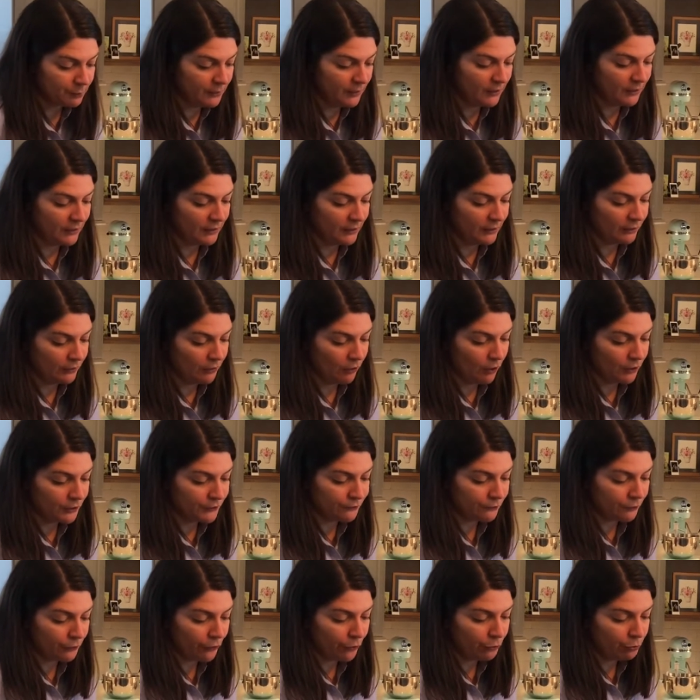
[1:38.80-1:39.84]
again calls
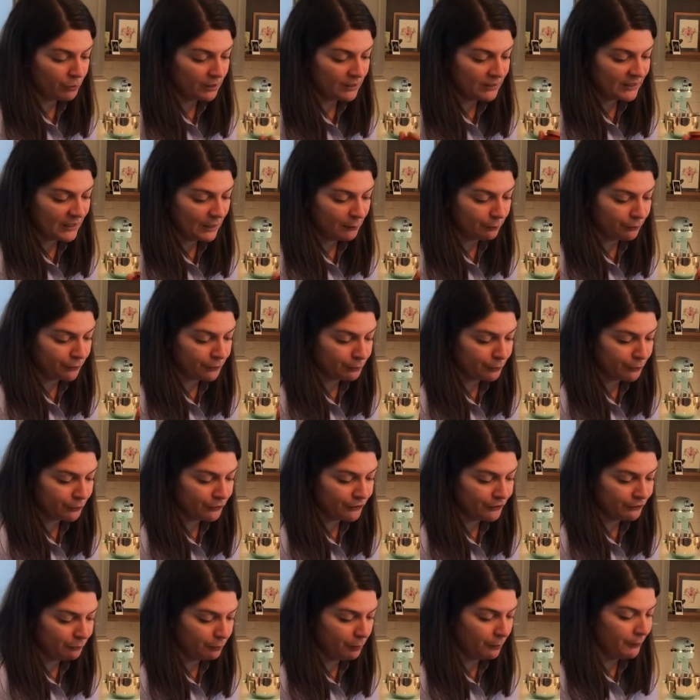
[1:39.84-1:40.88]
for 3 tablespoons
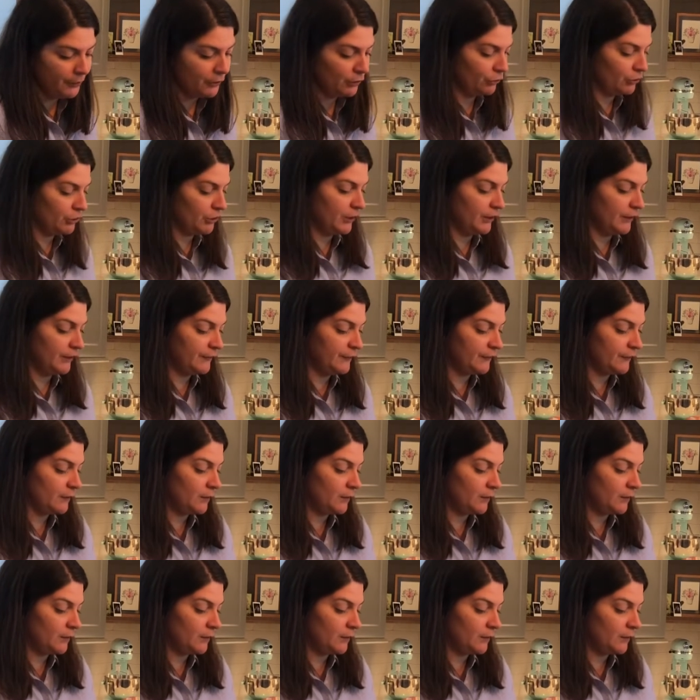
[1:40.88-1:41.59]
of pimento cheese.